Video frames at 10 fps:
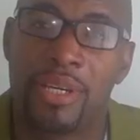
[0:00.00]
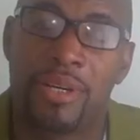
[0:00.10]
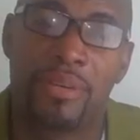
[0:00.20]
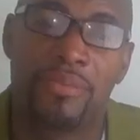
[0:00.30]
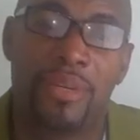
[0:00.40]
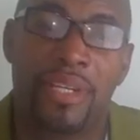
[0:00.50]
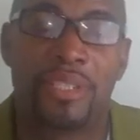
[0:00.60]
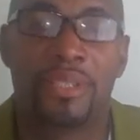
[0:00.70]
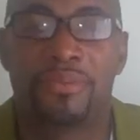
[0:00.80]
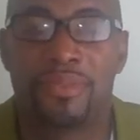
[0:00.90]
So I've written
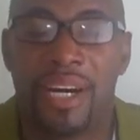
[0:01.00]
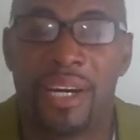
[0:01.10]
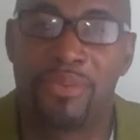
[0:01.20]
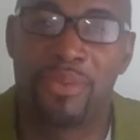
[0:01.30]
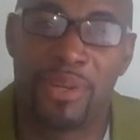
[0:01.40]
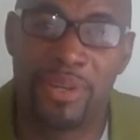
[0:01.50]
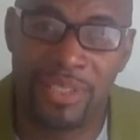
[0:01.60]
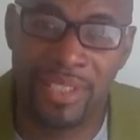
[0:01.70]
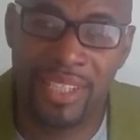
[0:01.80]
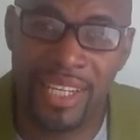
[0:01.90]
Survive, Raw
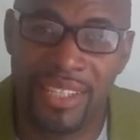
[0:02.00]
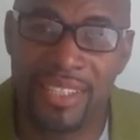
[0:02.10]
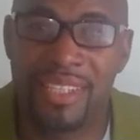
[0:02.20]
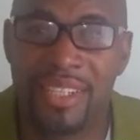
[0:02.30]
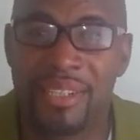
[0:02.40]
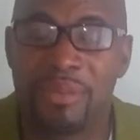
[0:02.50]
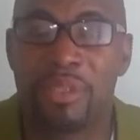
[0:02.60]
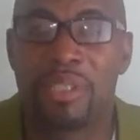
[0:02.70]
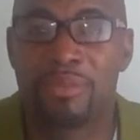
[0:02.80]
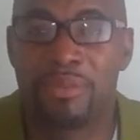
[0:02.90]
and Unedited,
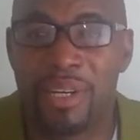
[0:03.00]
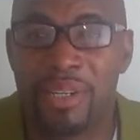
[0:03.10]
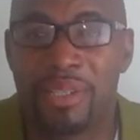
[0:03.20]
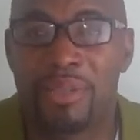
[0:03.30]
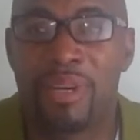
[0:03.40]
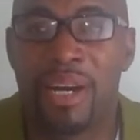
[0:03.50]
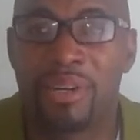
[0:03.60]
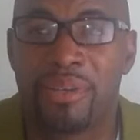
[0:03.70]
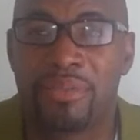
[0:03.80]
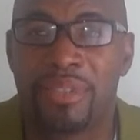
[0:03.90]
which is my
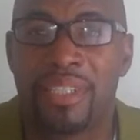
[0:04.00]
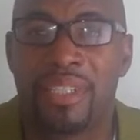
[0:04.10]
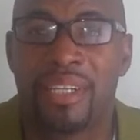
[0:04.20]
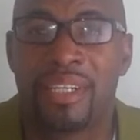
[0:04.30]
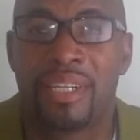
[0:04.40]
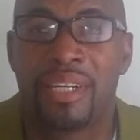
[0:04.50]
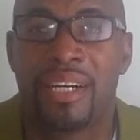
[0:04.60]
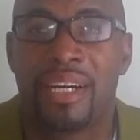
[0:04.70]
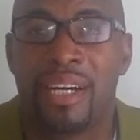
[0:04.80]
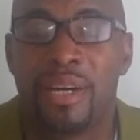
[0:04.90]
autobiography.
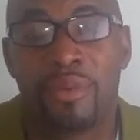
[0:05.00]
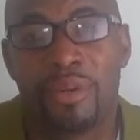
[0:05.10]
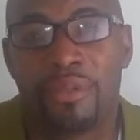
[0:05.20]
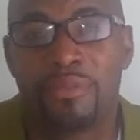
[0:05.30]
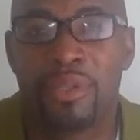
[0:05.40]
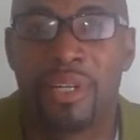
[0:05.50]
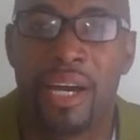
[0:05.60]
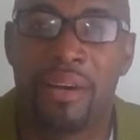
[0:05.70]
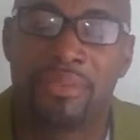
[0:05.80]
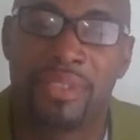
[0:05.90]
I wrote the book
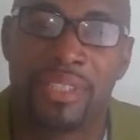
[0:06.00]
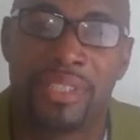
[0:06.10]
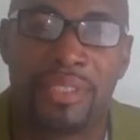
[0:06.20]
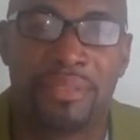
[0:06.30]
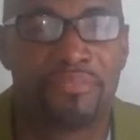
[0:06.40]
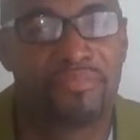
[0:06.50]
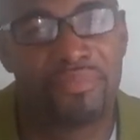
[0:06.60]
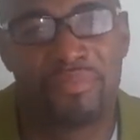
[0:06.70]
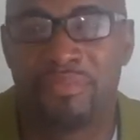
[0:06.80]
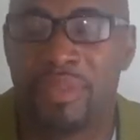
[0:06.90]
after,
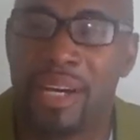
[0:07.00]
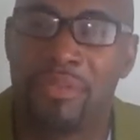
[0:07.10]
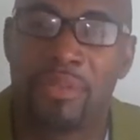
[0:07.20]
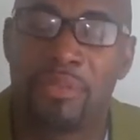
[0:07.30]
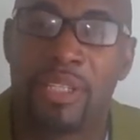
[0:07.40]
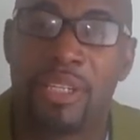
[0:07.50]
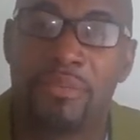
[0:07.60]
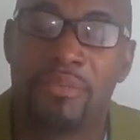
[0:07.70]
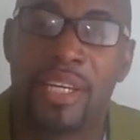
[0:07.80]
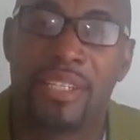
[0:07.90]
after being
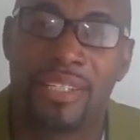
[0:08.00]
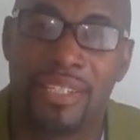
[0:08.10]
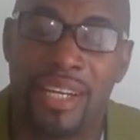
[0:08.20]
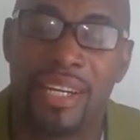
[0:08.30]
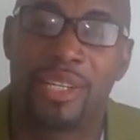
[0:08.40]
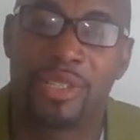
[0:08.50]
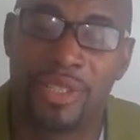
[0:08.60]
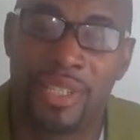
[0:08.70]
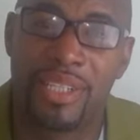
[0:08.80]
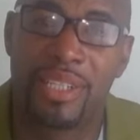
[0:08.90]
convinced that I
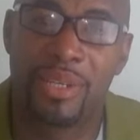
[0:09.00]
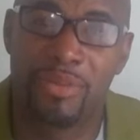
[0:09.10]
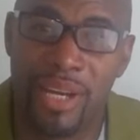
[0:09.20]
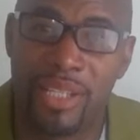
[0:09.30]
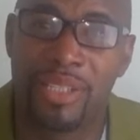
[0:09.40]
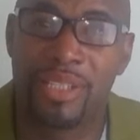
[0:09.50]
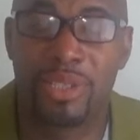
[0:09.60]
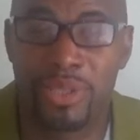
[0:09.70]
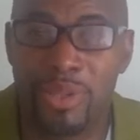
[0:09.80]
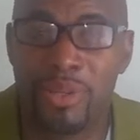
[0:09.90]
should uh, write a
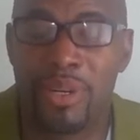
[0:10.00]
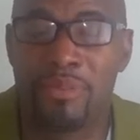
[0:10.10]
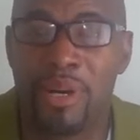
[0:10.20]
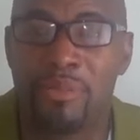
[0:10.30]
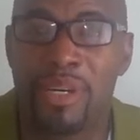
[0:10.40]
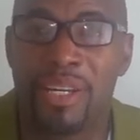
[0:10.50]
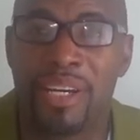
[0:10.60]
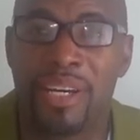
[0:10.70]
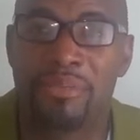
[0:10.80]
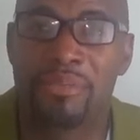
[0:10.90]
story about my
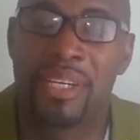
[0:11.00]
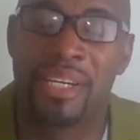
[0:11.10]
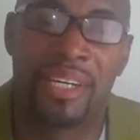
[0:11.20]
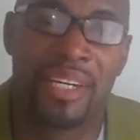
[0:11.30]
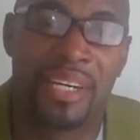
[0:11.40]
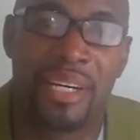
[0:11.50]
life.